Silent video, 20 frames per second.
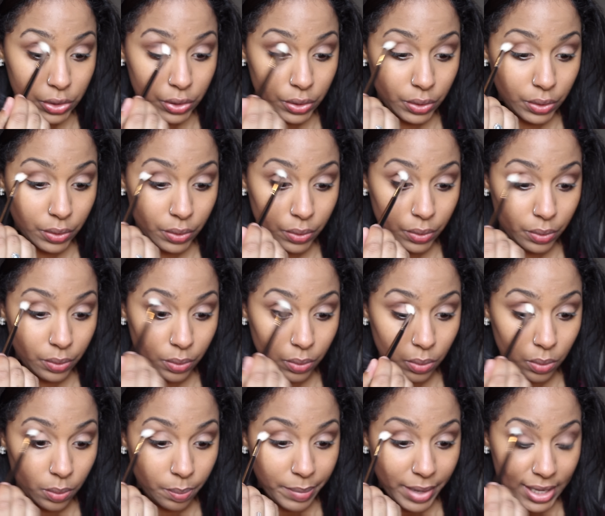
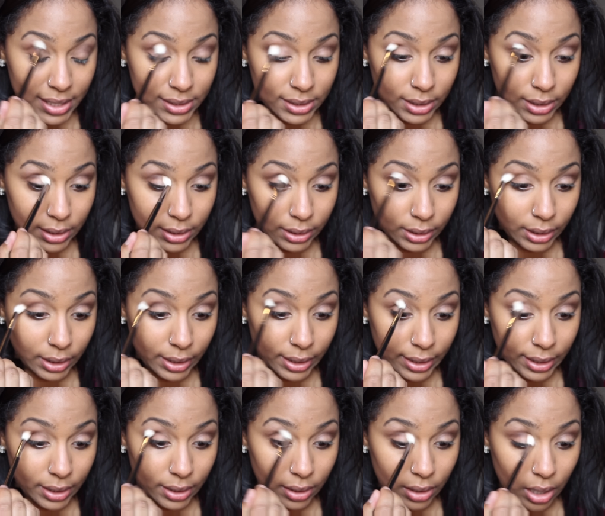to basically
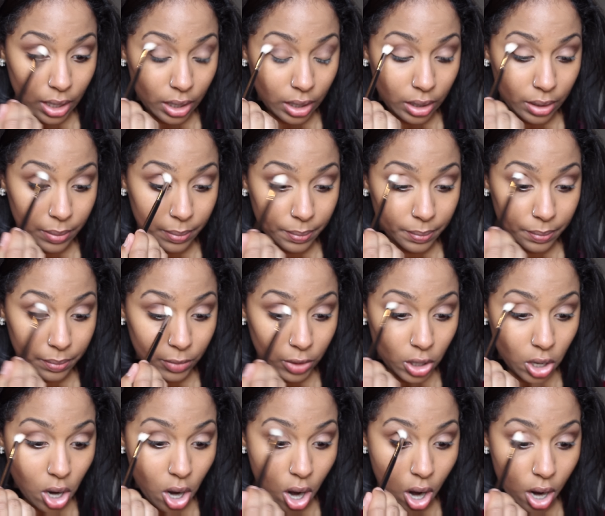um,
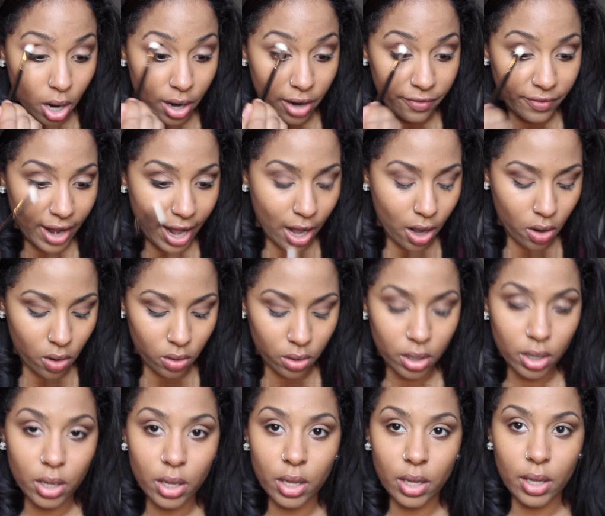carve
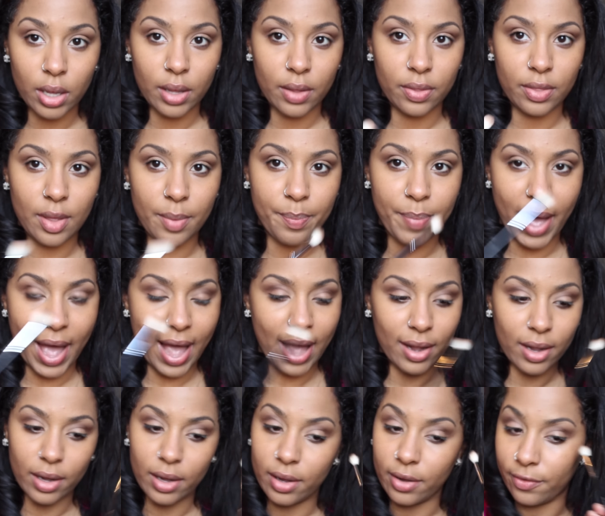out the
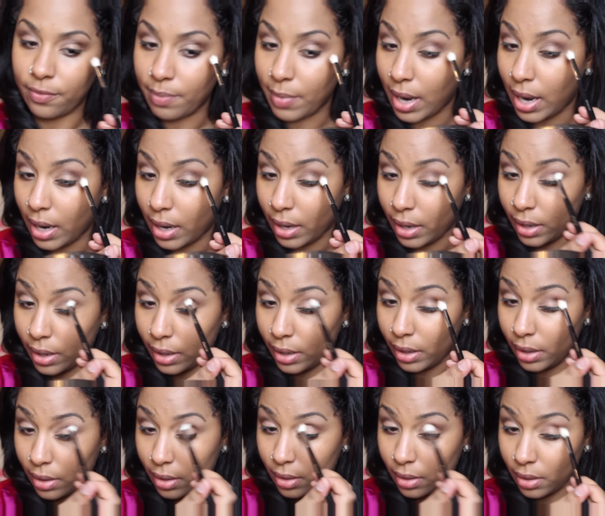back of my